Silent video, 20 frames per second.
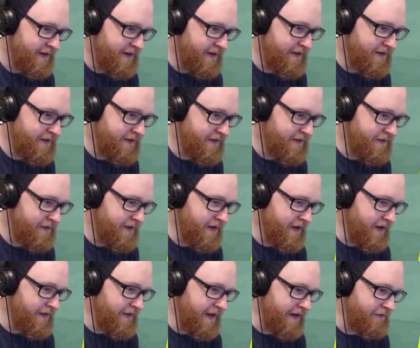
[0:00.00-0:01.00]
You, you'd
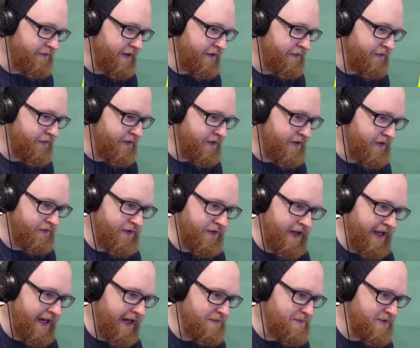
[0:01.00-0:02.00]
know that reference if you
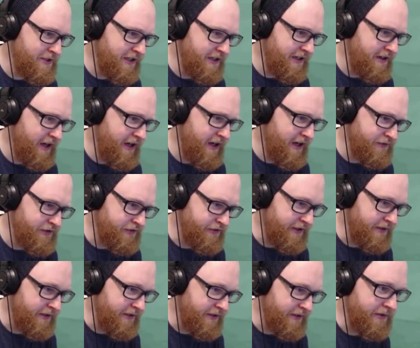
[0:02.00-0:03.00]
came to the live
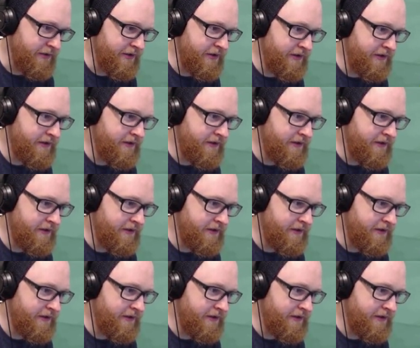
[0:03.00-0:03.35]
streams.